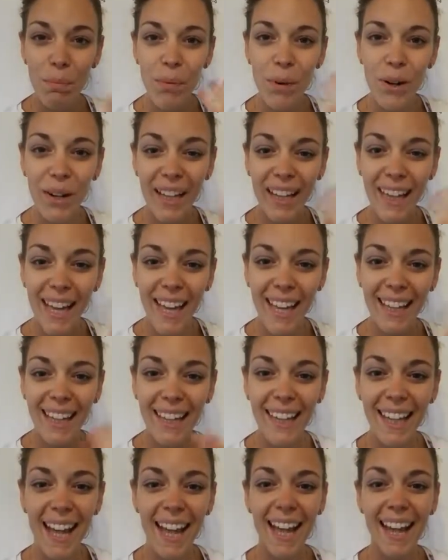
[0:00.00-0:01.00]
Bogi
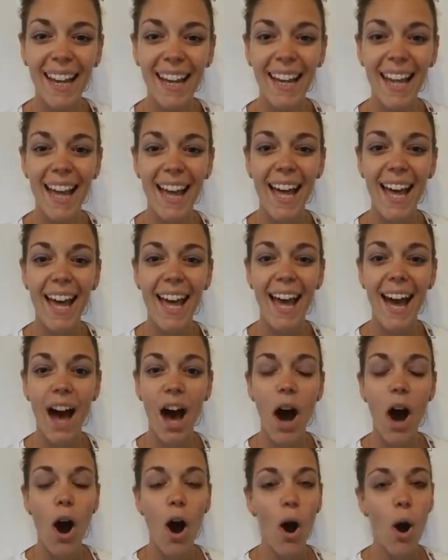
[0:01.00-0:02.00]
and Lele.
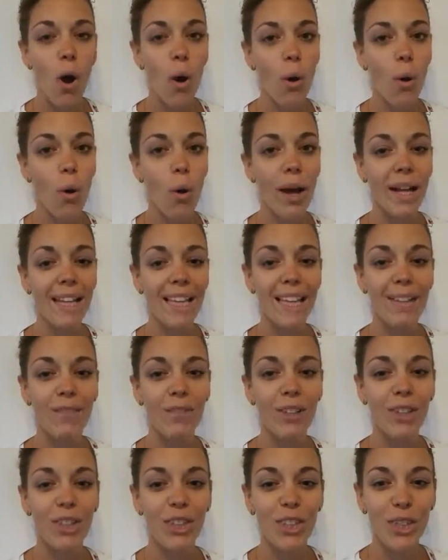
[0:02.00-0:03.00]
And
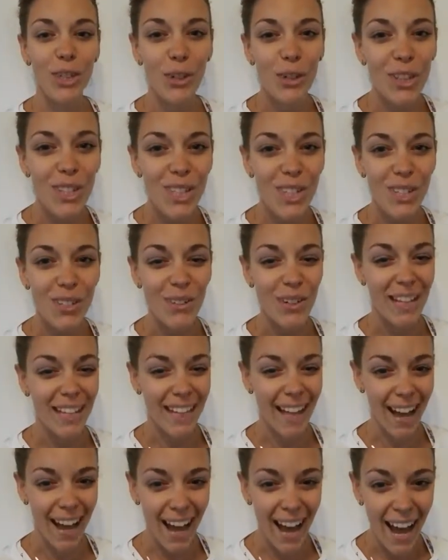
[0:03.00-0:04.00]
even Yotso
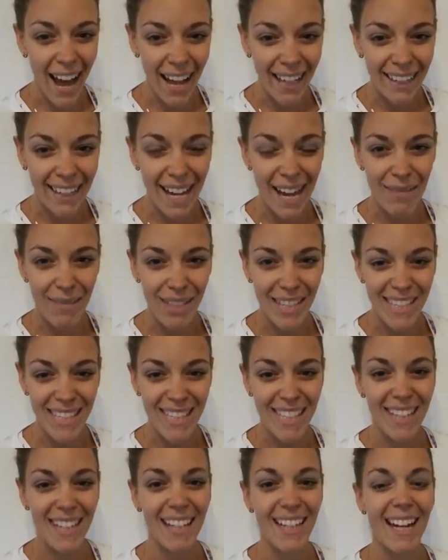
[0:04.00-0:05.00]
and Adam
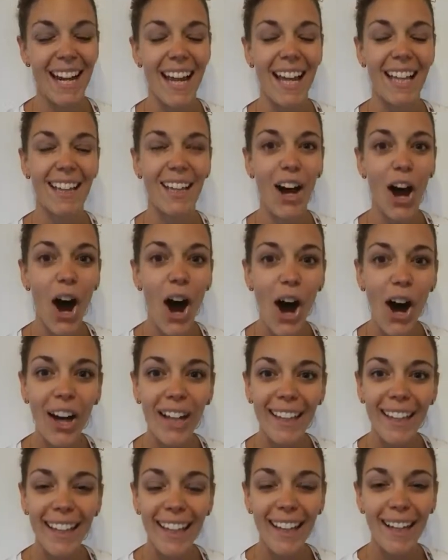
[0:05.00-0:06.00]
is here, and
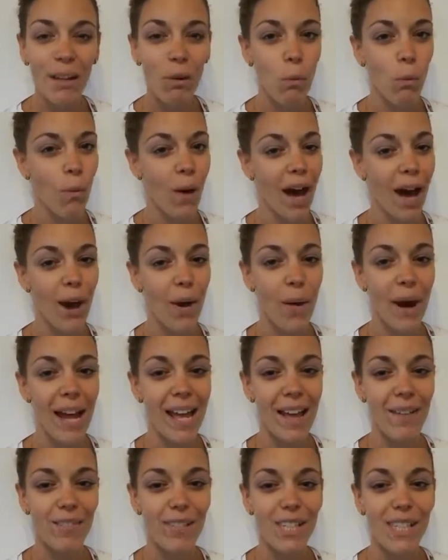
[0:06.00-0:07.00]
Odea. Wow, I
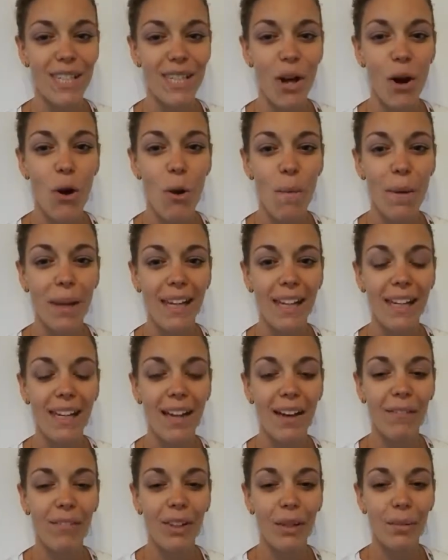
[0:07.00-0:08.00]
have so many
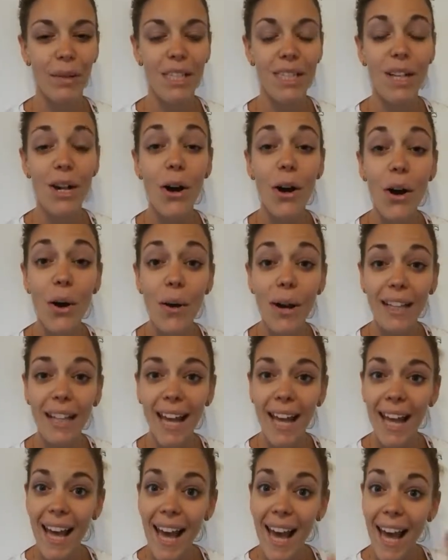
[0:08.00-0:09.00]
lovely ones. And
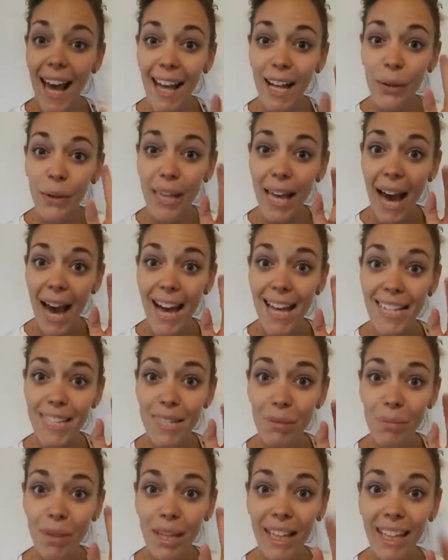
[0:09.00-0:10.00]

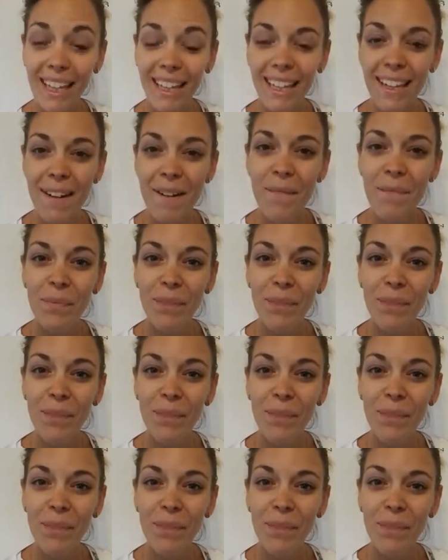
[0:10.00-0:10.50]
hello Yasmin.